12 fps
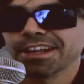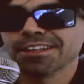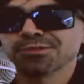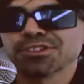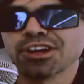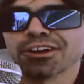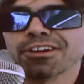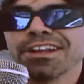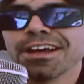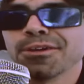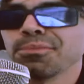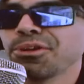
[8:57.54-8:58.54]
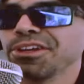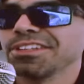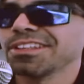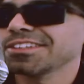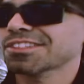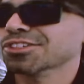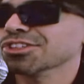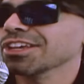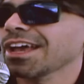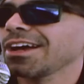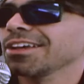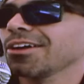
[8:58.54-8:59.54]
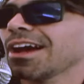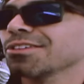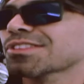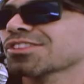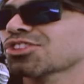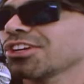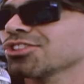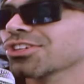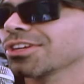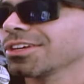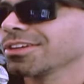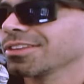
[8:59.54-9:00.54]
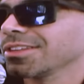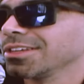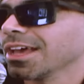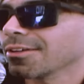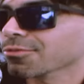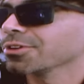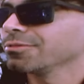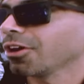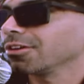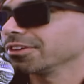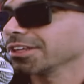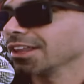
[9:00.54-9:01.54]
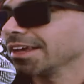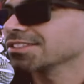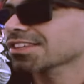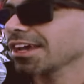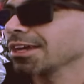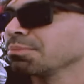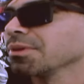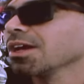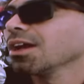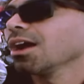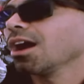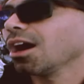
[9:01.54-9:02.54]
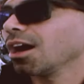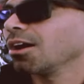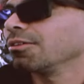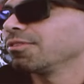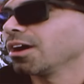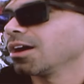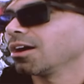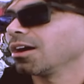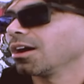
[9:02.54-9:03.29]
as we talk right now, but essentially, how, you know, how is this changing the ever-evolving landscape of uh,